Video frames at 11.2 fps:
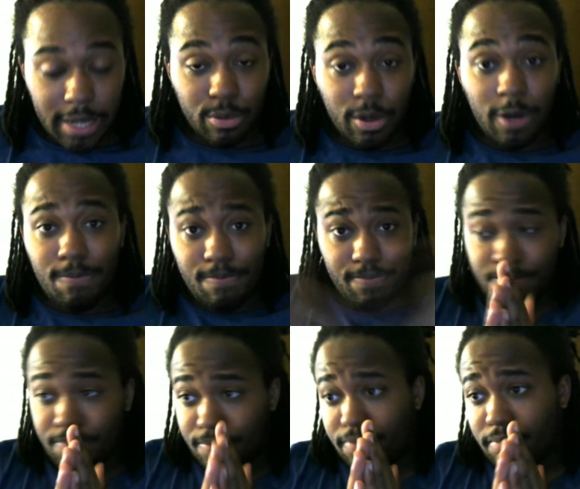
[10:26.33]
Well,
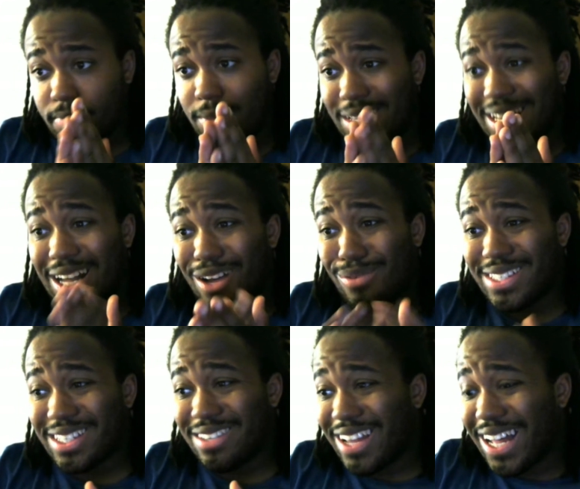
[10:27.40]
I'll be
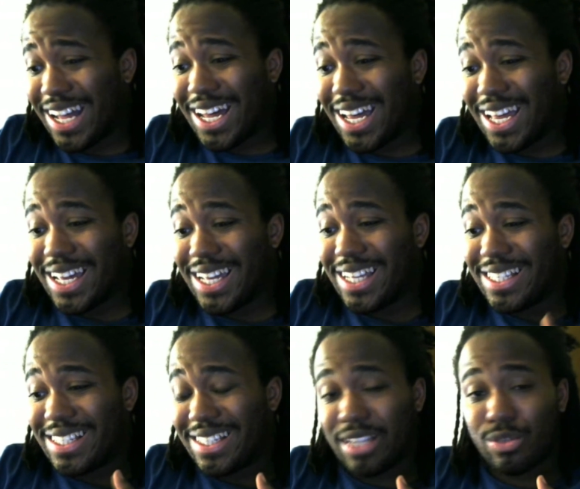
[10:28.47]
seeing you
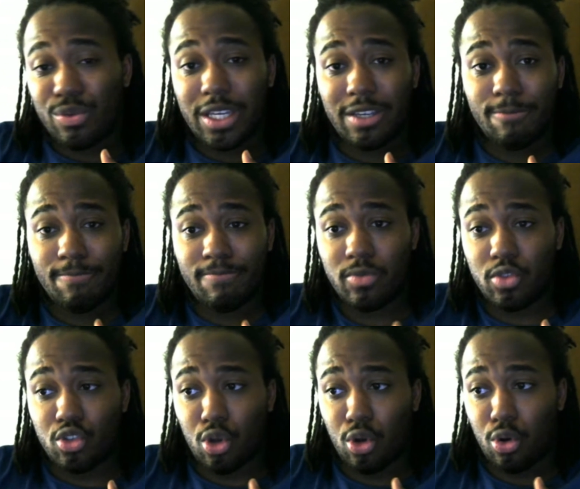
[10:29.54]
guys next week.
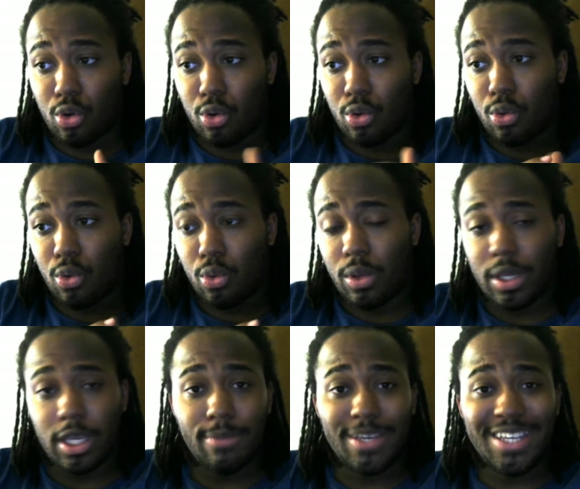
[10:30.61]
So,
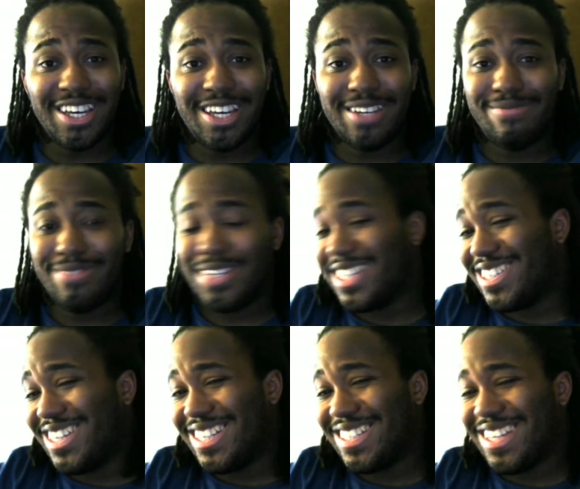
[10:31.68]
y'all be good. Here's
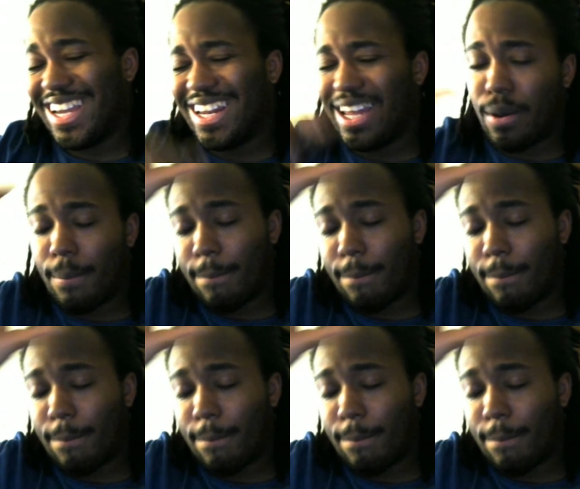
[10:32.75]
Nikki signing out.